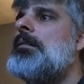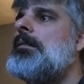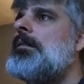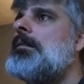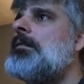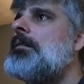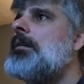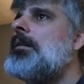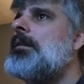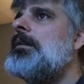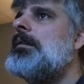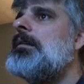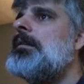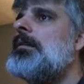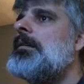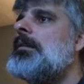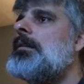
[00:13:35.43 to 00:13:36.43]
All
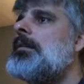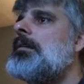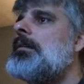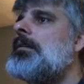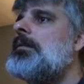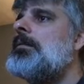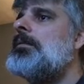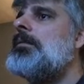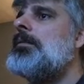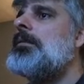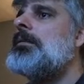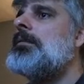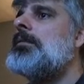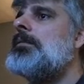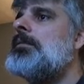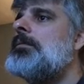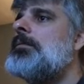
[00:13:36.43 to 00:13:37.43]
right. Oh, this
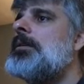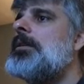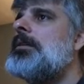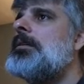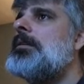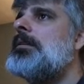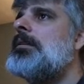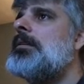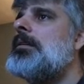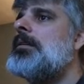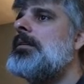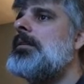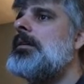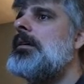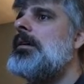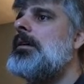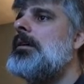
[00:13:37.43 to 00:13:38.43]
is sweet.
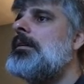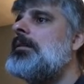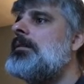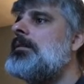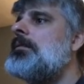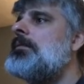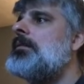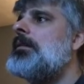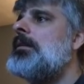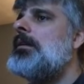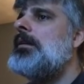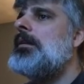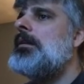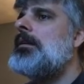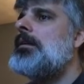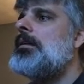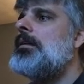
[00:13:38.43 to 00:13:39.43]
So a little
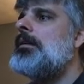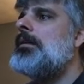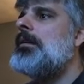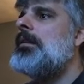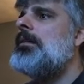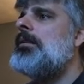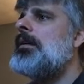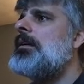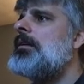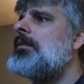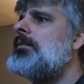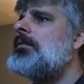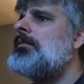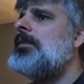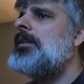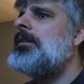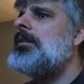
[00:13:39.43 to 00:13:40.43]
unclear. Okay,
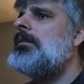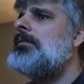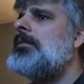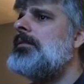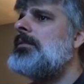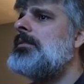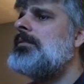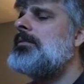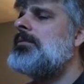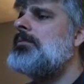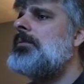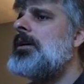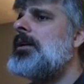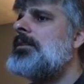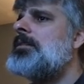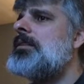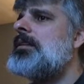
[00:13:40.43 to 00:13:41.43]
so if I don't
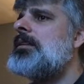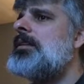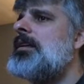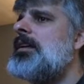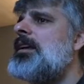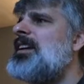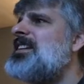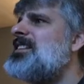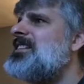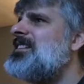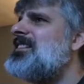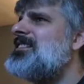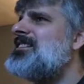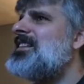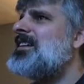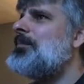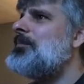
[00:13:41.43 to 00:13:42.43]
switch to the 8, it
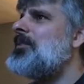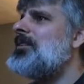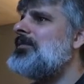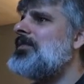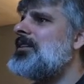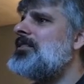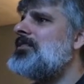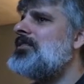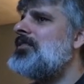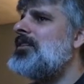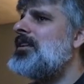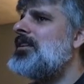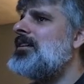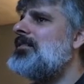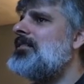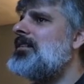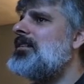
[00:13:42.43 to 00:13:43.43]
looks like I'm leaving a
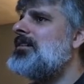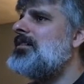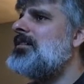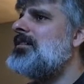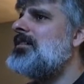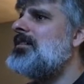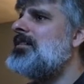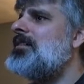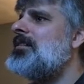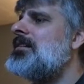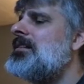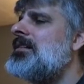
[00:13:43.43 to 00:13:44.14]
shot out here.